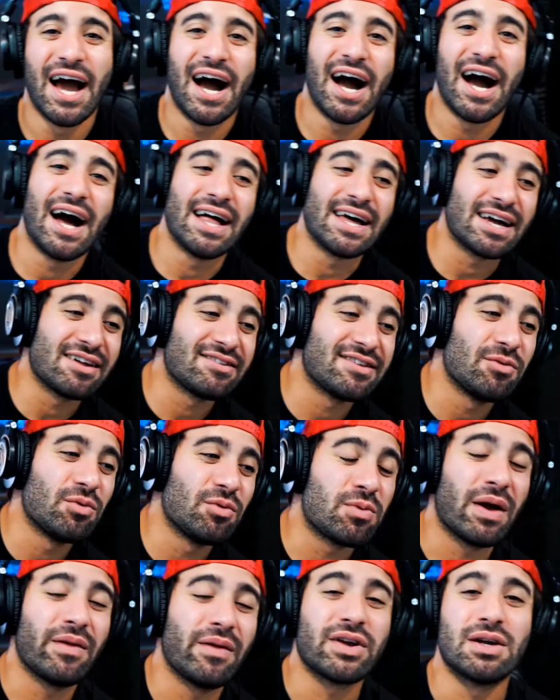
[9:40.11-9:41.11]
Like I said, we're
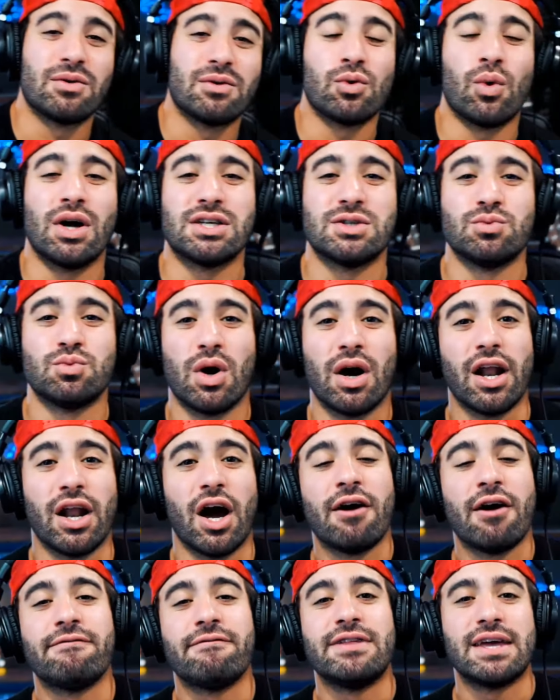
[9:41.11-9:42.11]
probably going to be watching one
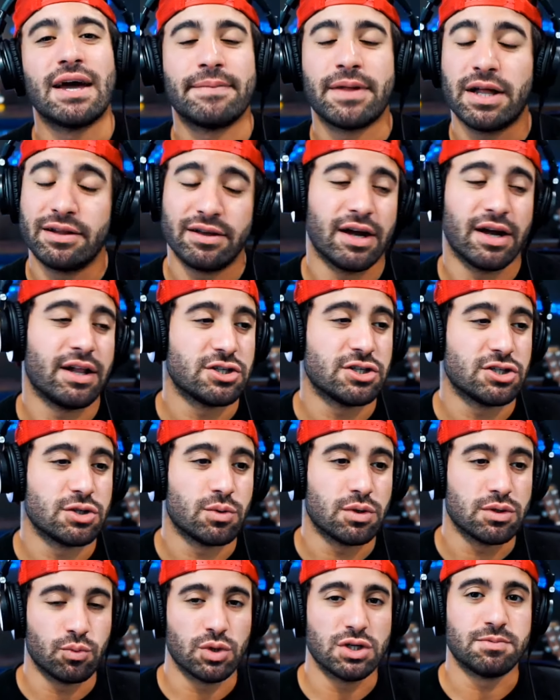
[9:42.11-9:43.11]
of the, I'm not entirely sure
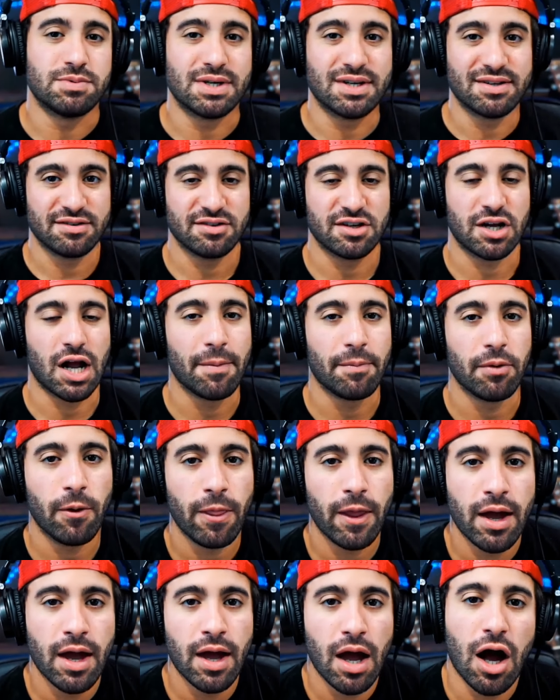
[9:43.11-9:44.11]
which because there's a couple,